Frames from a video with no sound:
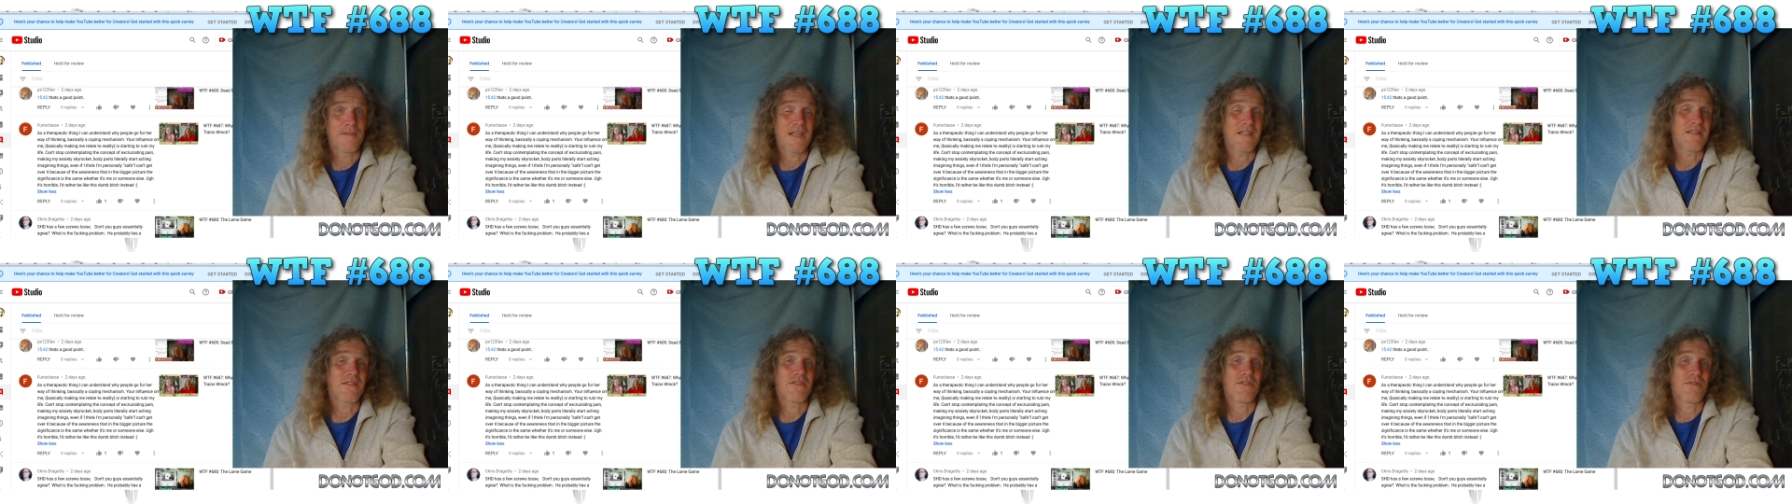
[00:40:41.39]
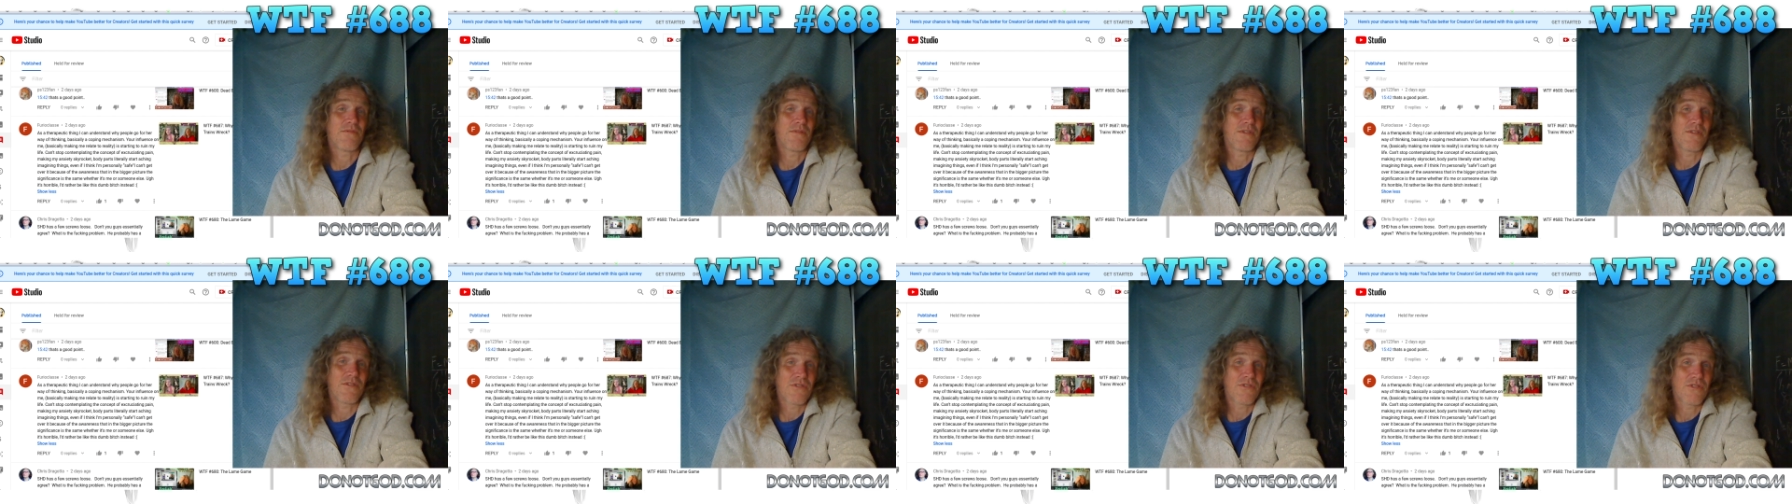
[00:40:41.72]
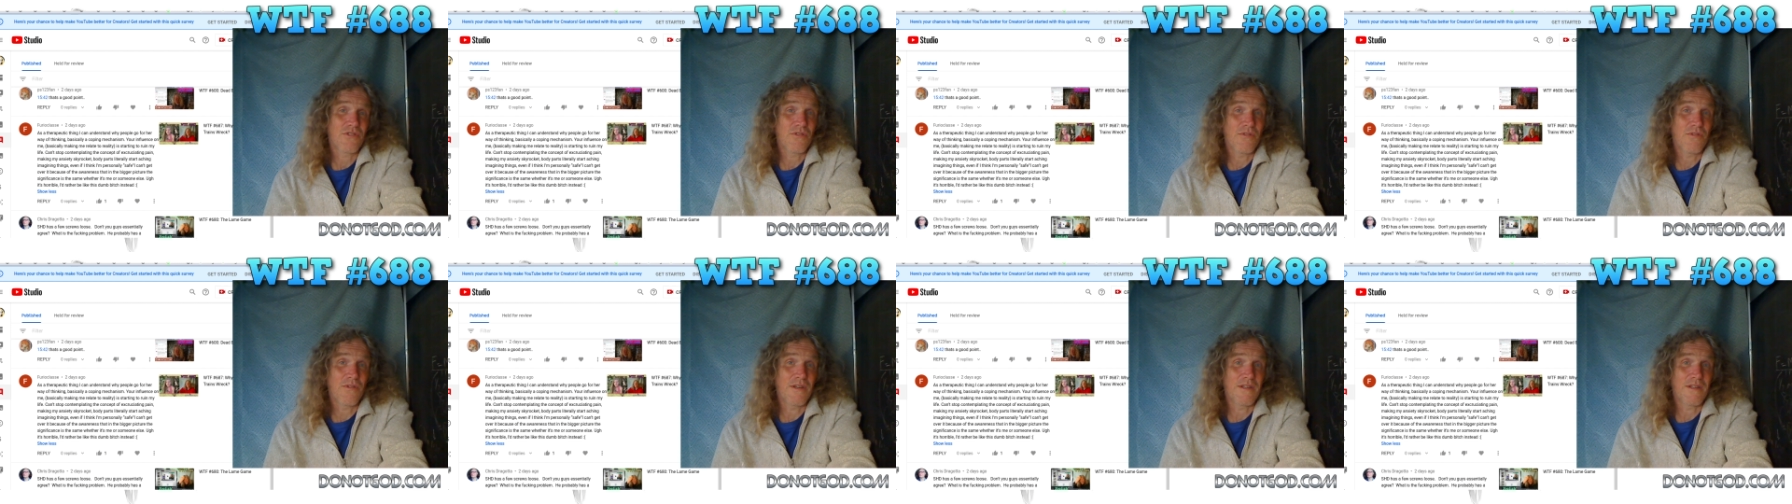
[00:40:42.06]
that's your real
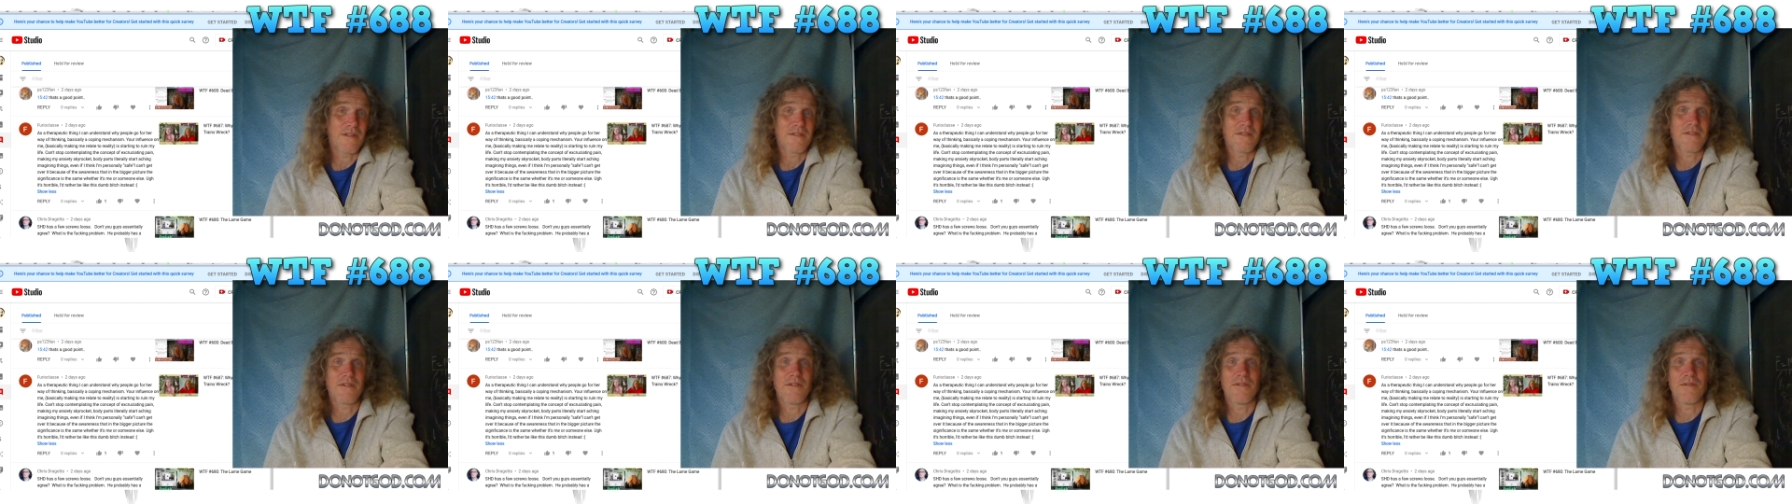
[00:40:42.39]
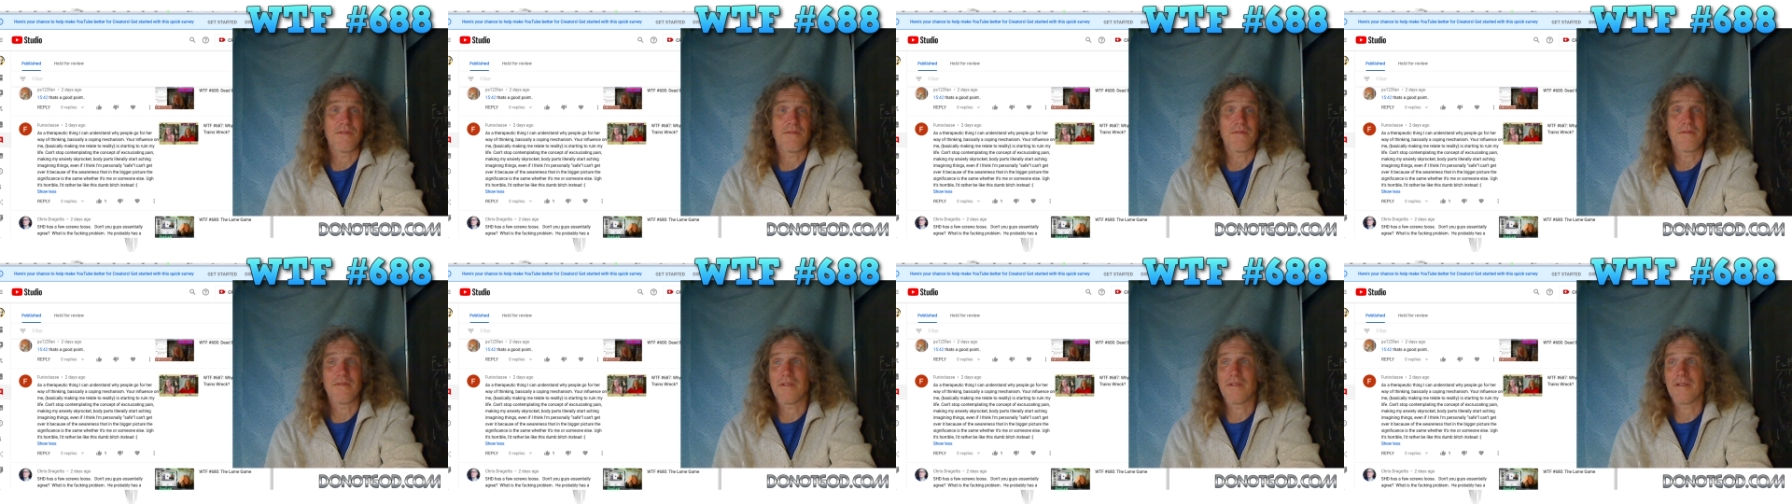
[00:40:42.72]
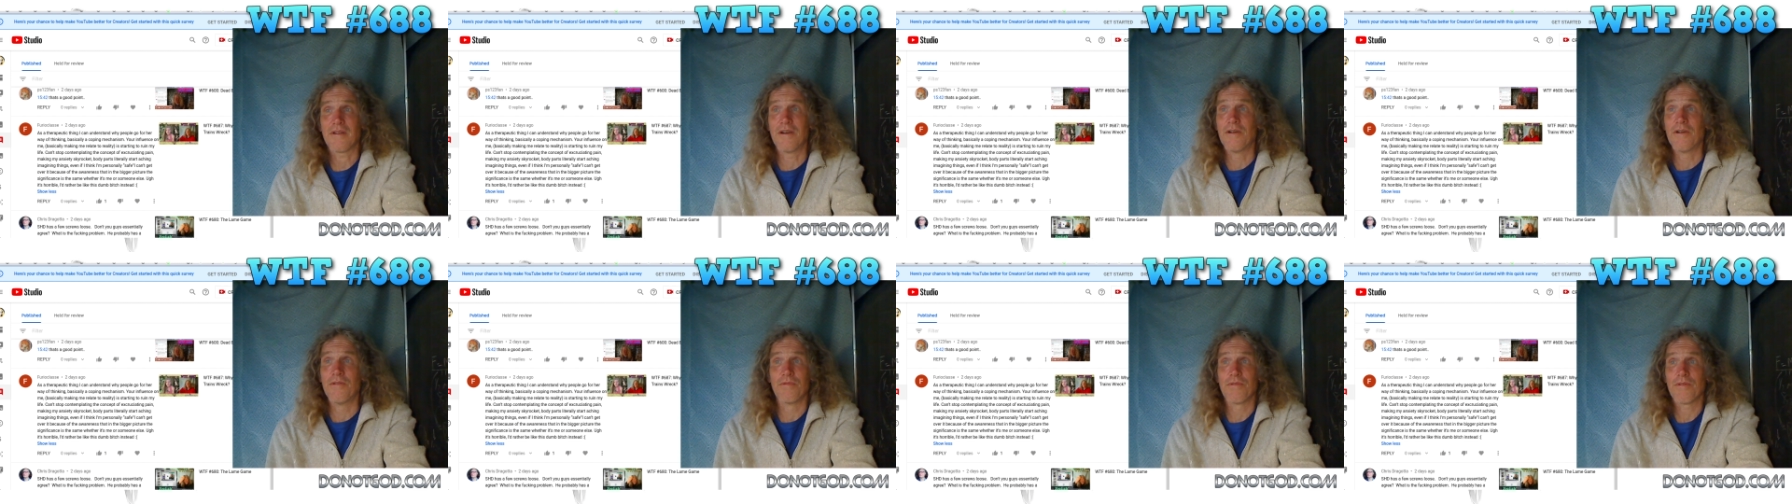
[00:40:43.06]
choice. So,
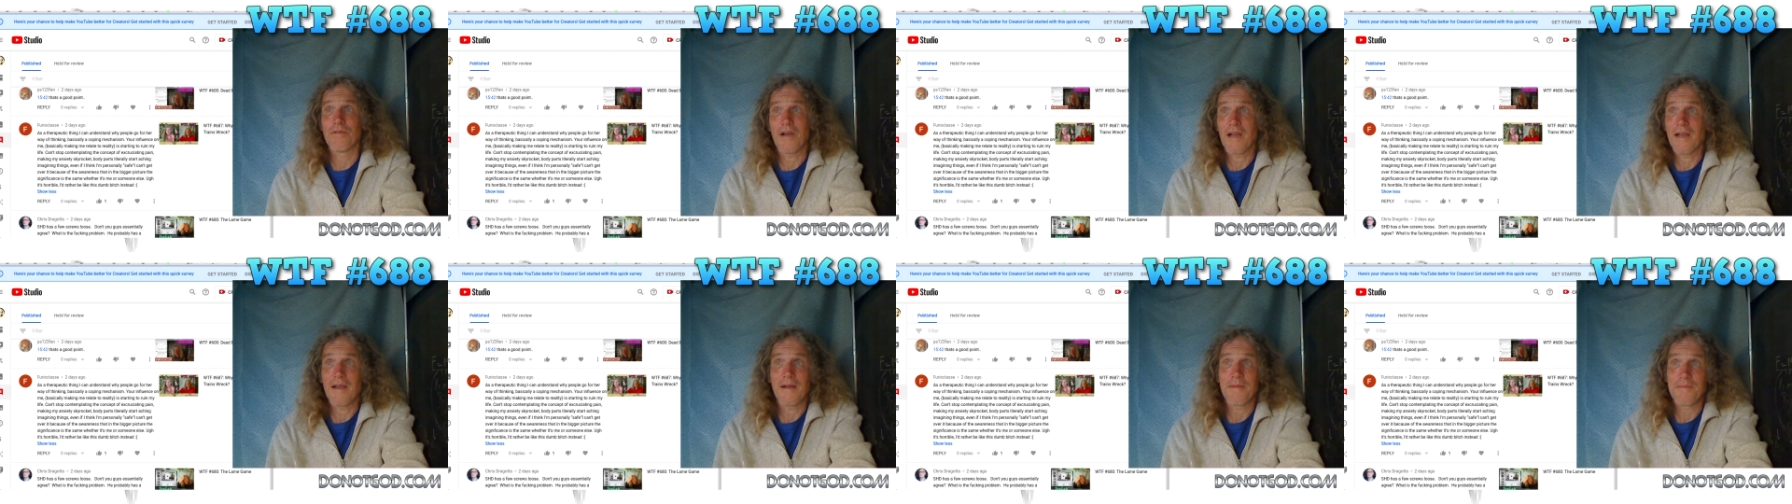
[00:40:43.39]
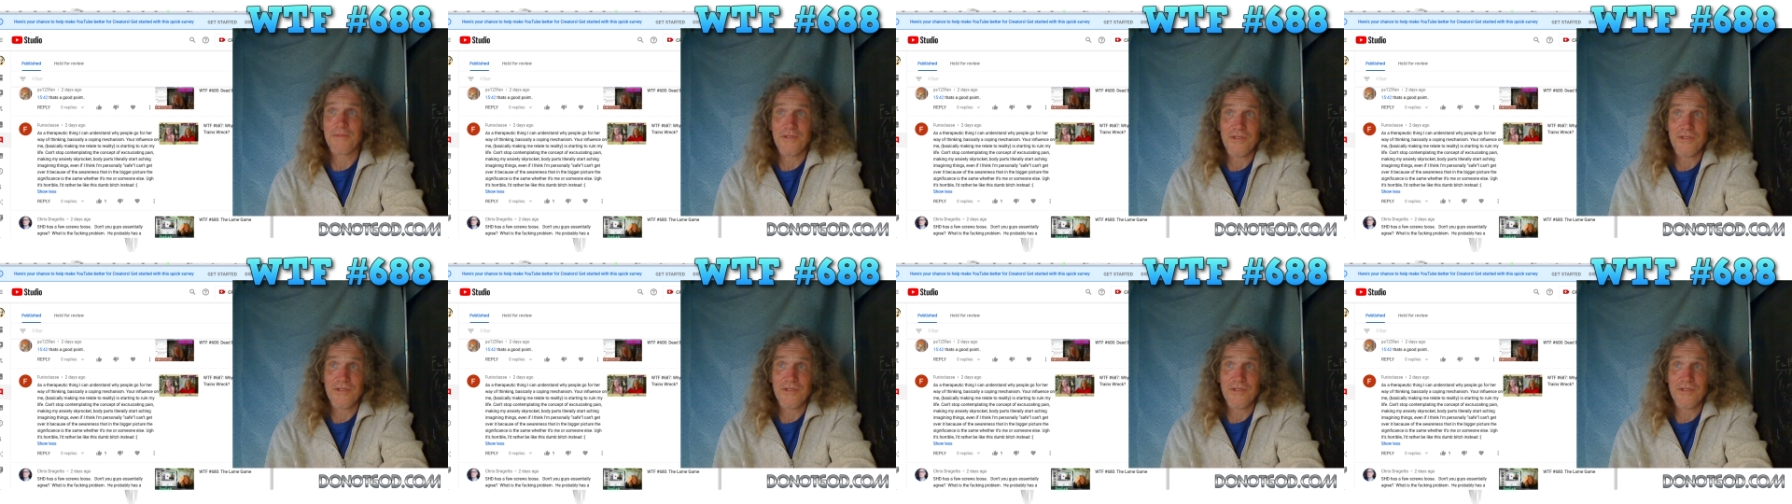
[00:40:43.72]
you know,